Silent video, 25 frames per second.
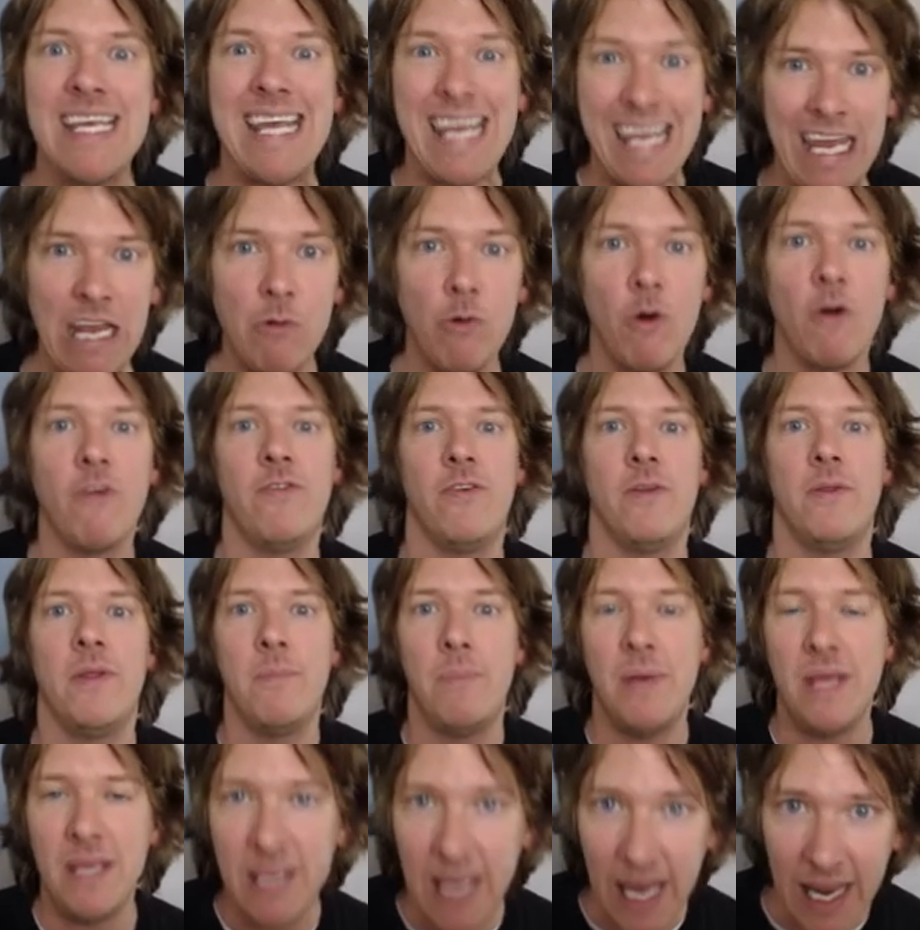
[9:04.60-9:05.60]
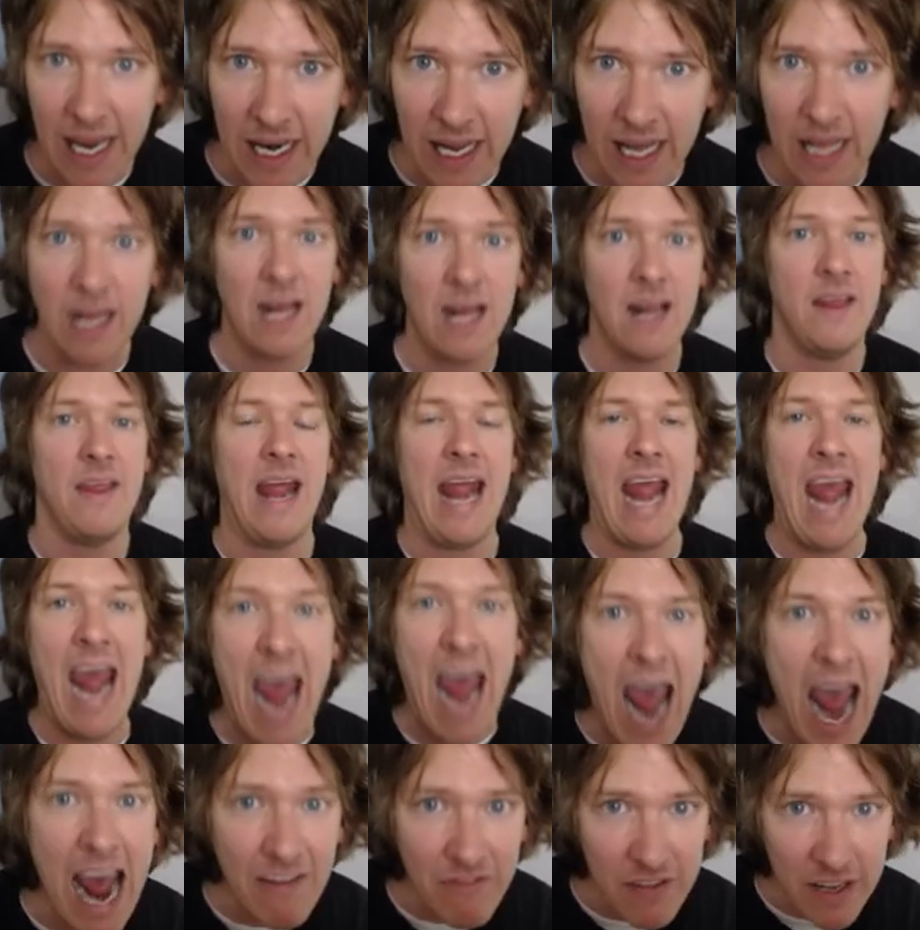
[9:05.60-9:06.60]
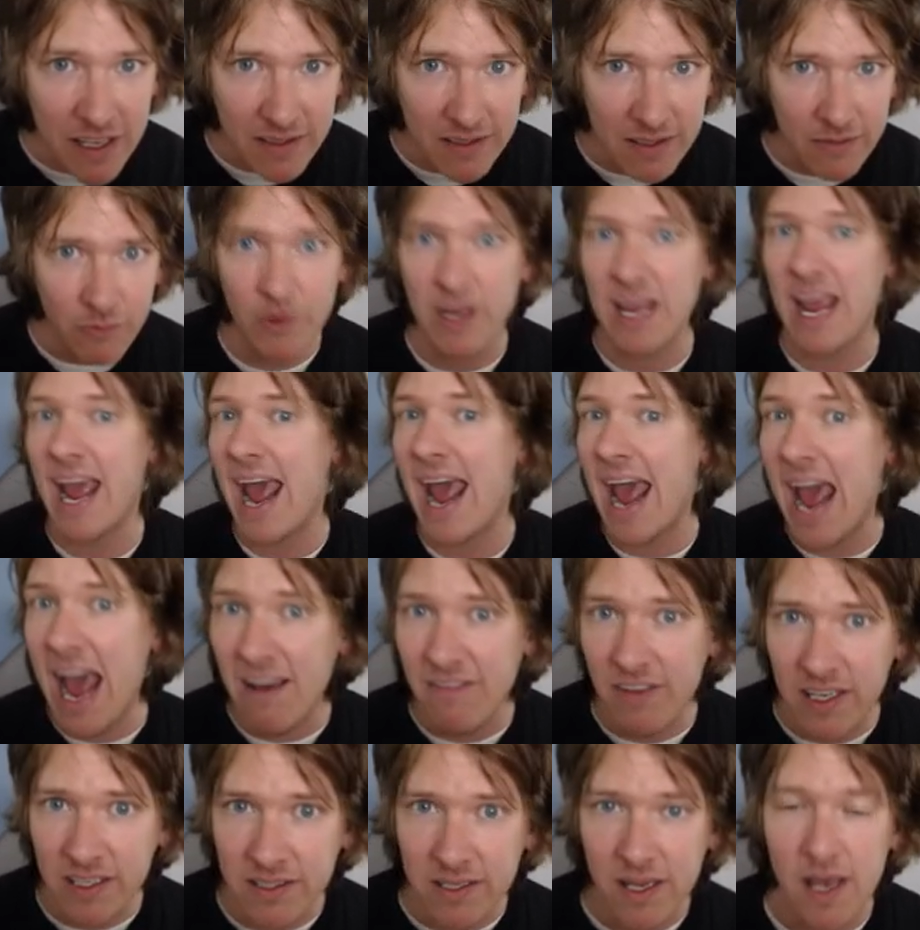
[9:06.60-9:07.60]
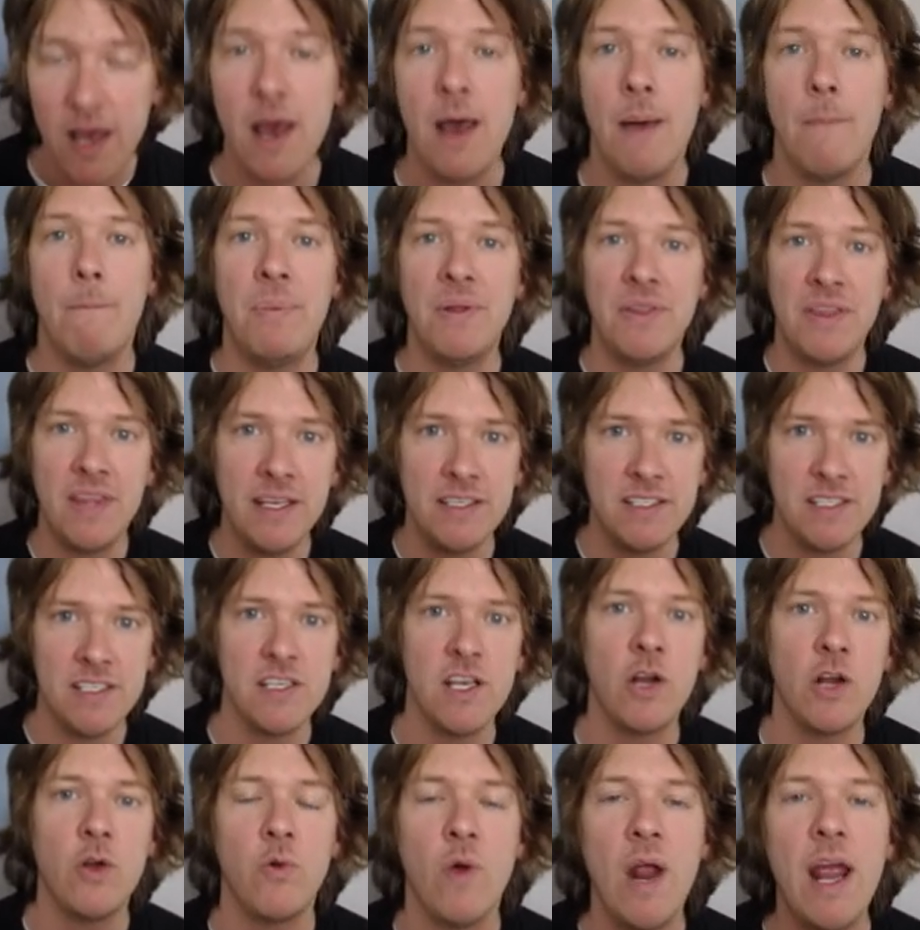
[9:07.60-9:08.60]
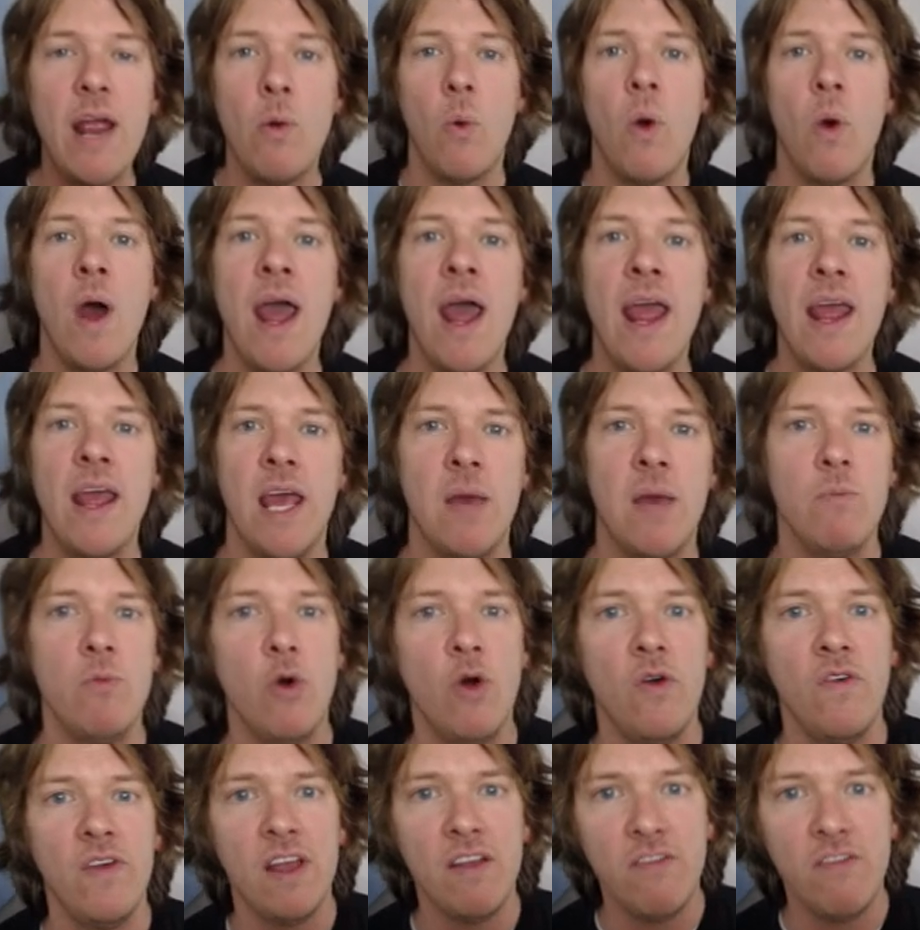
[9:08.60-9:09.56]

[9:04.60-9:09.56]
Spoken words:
equal from the beginning. They haven't. We haven't. But this is a great way in moving